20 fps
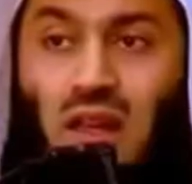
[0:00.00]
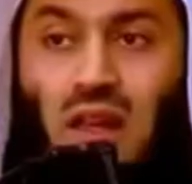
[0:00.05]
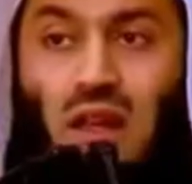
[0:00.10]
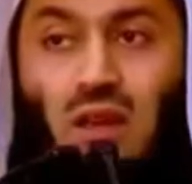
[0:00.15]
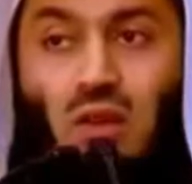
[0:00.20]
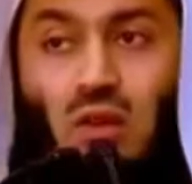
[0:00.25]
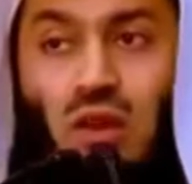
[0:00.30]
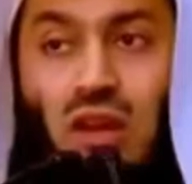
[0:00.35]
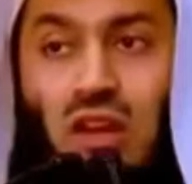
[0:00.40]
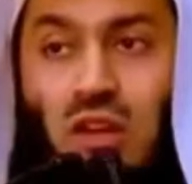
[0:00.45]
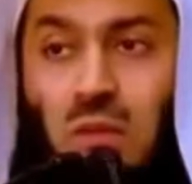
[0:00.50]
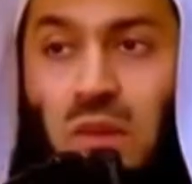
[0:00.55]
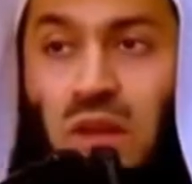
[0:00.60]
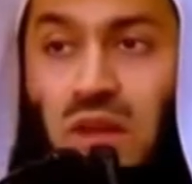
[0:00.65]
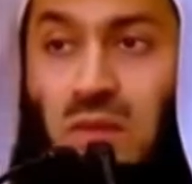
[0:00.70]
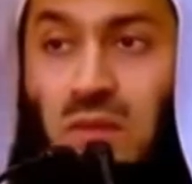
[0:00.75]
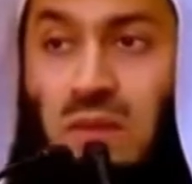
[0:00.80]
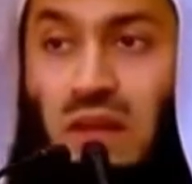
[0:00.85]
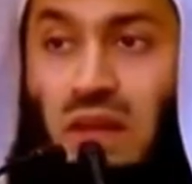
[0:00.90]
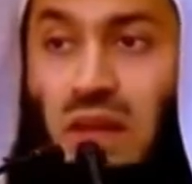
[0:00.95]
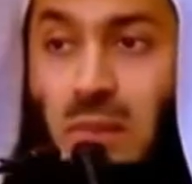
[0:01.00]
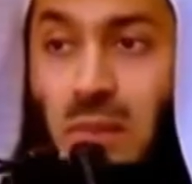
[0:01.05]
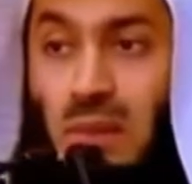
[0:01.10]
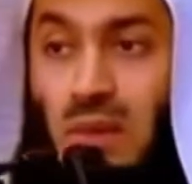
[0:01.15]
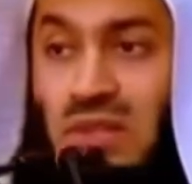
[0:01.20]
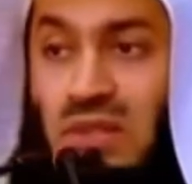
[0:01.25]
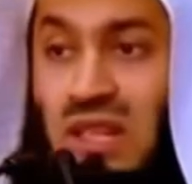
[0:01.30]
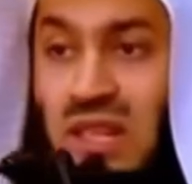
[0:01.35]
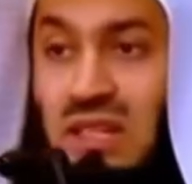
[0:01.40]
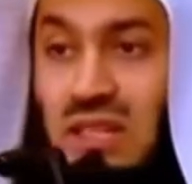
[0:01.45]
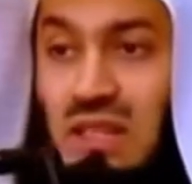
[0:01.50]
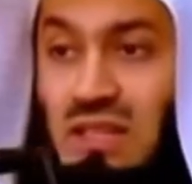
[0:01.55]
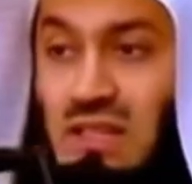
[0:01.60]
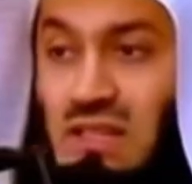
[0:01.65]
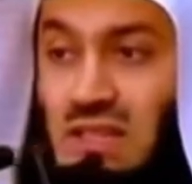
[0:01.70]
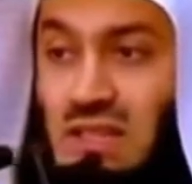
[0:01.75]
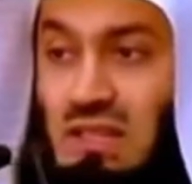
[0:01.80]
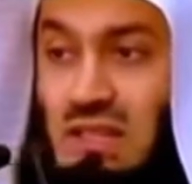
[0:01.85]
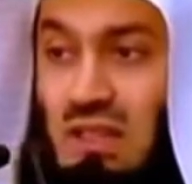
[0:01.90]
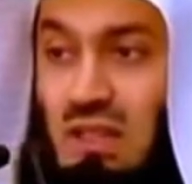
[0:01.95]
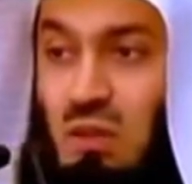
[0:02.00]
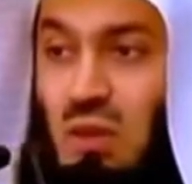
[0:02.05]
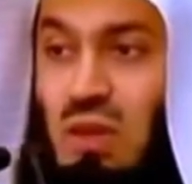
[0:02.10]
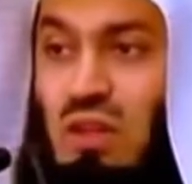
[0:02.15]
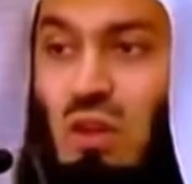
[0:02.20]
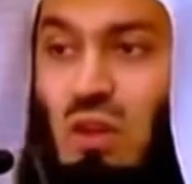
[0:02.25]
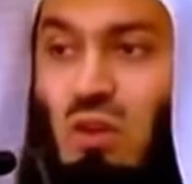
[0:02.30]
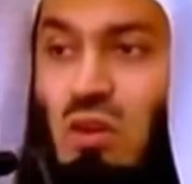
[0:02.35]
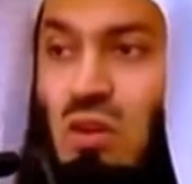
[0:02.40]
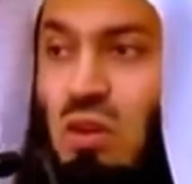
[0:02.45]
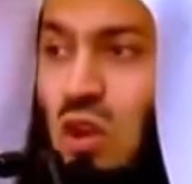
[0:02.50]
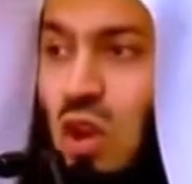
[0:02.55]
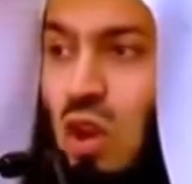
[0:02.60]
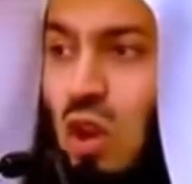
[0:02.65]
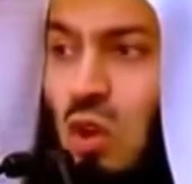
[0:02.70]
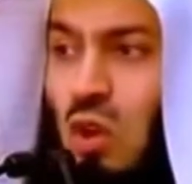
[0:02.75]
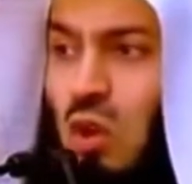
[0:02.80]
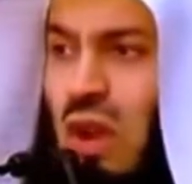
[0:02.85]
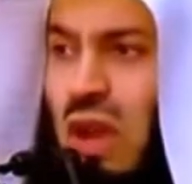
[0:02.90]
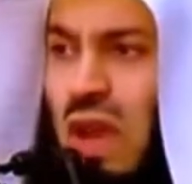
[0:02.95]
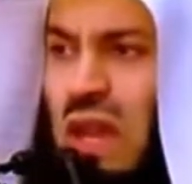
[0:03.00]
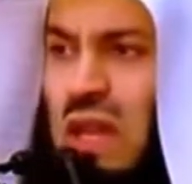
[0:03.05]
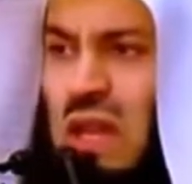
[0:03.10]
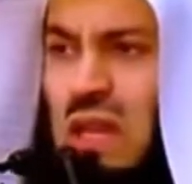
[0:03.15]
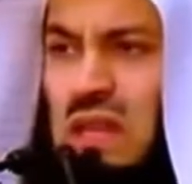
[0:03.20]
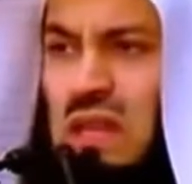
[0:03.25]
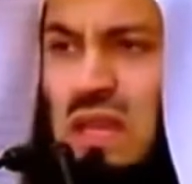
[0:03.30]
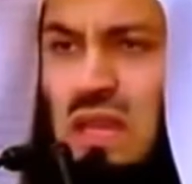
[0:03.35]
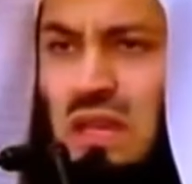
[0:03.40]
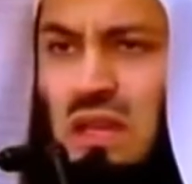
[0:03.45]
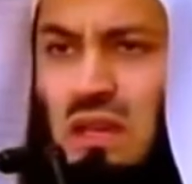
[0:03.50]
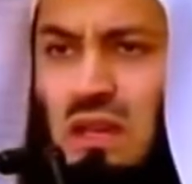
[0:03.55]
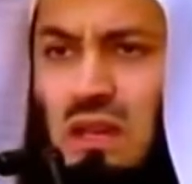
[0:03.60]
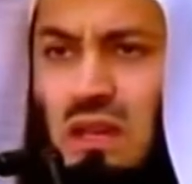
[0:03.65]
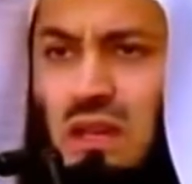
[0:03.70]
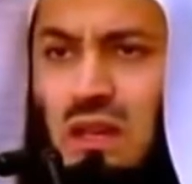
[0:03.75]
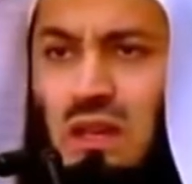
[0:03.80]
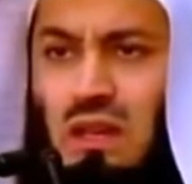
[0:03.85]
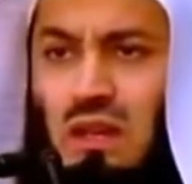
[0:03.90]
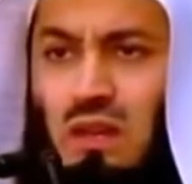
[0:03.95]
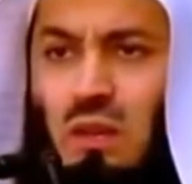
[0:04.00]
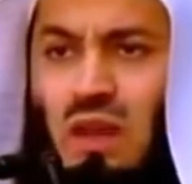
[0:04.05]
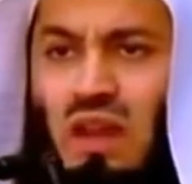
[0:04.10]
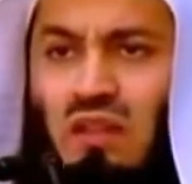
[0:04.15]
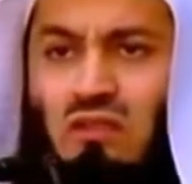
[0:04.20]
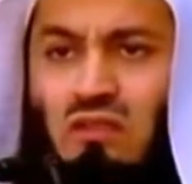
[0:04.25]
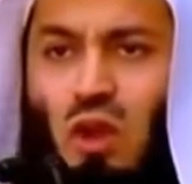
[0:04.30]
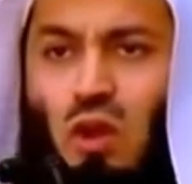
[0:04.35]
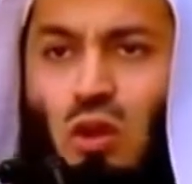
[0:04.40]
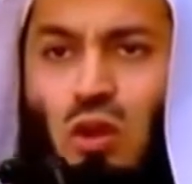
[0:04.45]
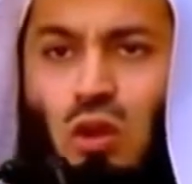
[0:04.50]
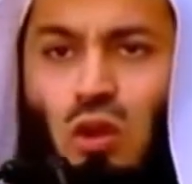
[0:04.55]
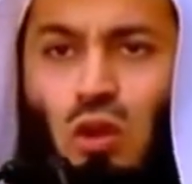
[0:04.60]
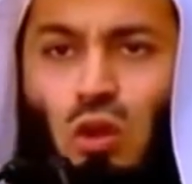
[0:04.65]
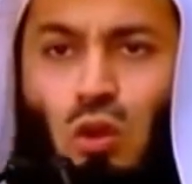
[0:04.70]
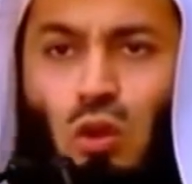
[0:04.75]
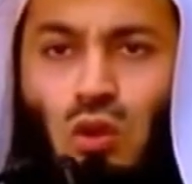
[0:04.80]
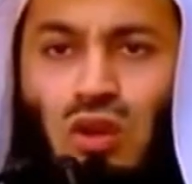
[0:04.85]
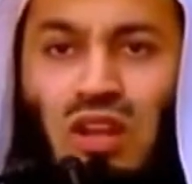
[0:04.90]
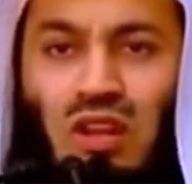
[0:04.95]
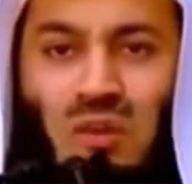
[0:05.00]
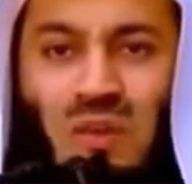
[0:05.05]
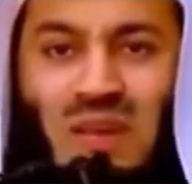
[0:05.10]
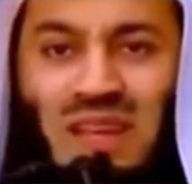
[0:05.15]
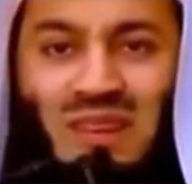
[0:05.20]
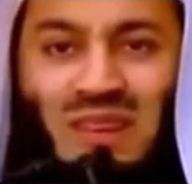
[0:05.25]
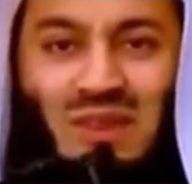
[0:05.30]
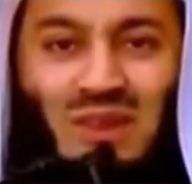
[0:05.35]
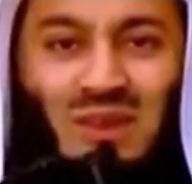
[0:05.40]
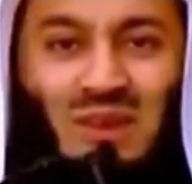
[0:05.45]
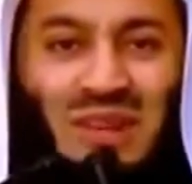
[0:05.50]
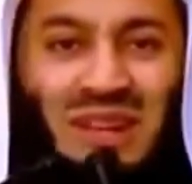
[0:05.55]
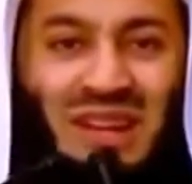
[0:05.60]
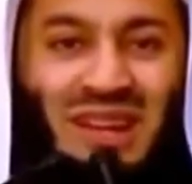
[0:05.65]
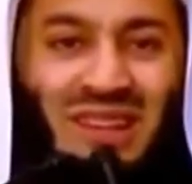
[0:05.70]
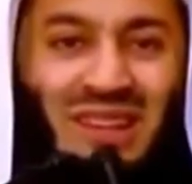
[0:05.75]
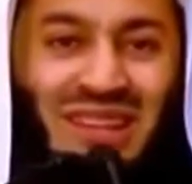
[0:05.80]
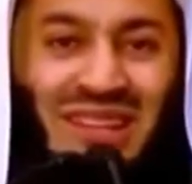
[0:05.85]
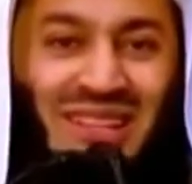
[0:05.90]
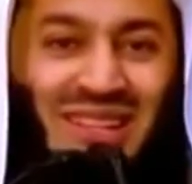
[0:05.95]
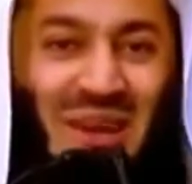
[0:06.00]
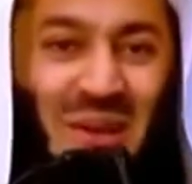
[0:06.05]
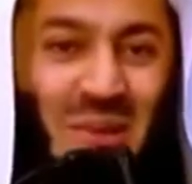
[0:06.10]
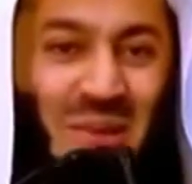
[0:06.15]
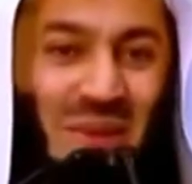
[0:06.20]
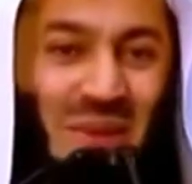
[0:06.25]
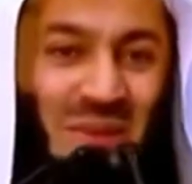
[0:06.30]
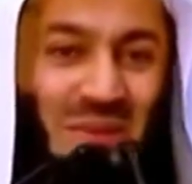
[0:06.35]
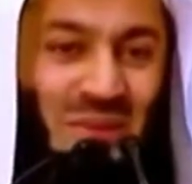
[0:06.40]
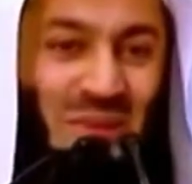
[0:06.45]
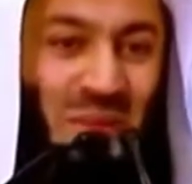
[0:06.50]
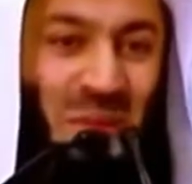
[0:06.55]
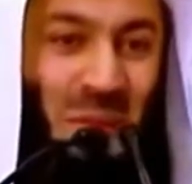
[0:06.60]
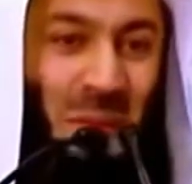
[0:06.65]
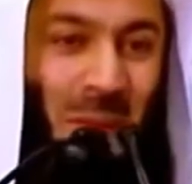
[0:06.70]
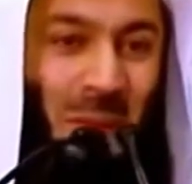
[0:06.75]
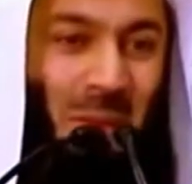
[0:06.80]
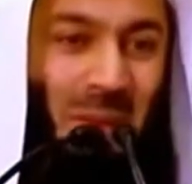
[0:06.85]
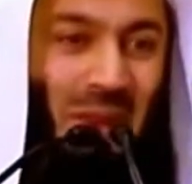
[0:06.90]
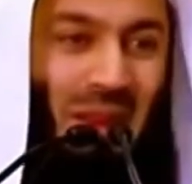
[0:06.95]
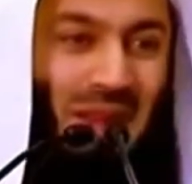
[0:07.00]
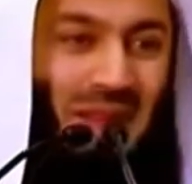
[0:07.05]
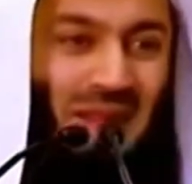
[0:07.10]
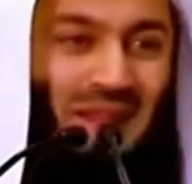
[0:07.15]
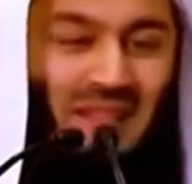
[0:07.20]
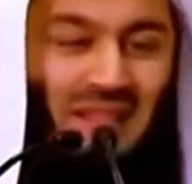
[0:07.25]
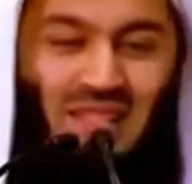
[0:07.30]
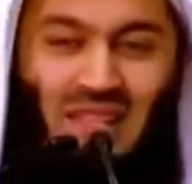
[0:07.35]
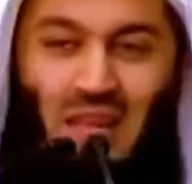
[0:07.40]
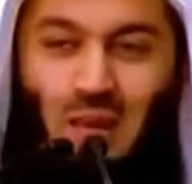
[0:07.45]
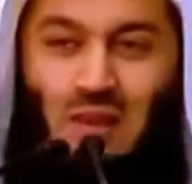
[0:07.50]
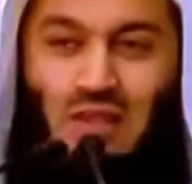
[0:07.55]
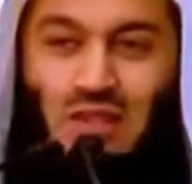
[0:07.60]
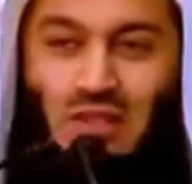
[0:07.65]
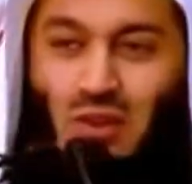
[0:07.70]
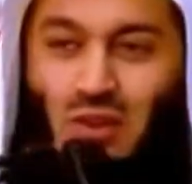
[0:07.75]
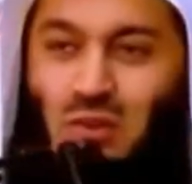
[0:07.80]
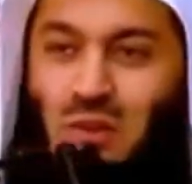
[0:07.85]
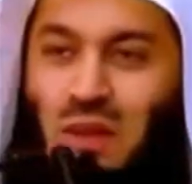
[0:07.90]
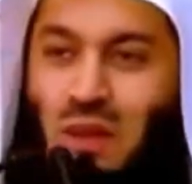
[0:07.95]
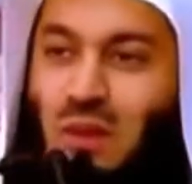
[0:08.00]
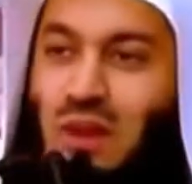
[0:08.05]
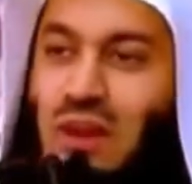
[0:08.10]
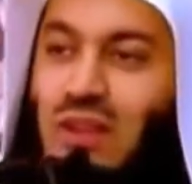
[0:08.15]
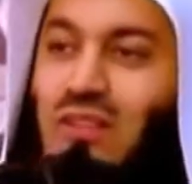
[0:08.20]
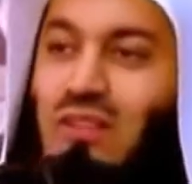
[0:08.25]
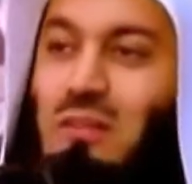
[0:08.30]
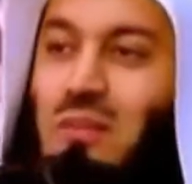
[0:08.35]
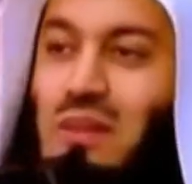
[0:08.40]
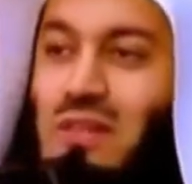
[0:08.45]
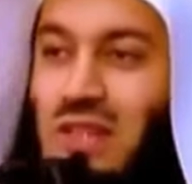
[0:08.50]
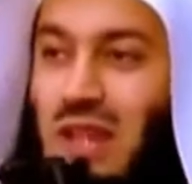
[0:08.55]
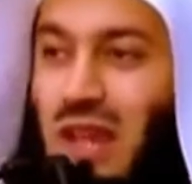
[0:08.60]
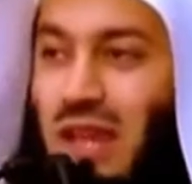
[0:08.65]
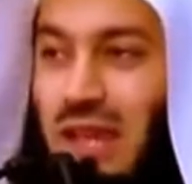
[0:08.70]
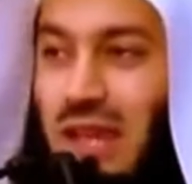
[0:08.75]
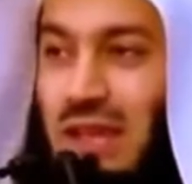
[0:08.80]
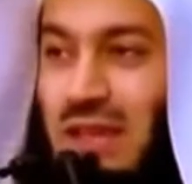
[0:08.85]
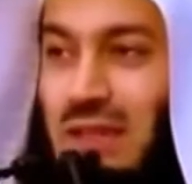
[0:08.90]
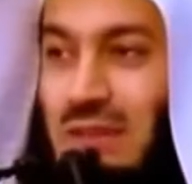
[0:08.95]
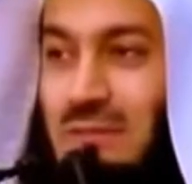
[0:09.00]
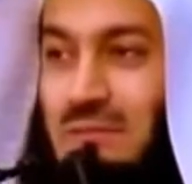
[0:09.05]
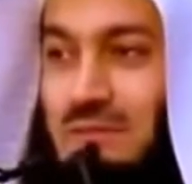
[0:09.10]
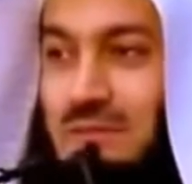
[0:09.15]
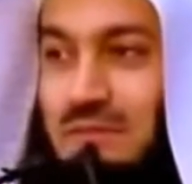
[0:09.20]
Allahu Akbar. May Allah protect us. We don't know anything. We have no clue. Let me give you another example. This I was told by one of the mashayikh.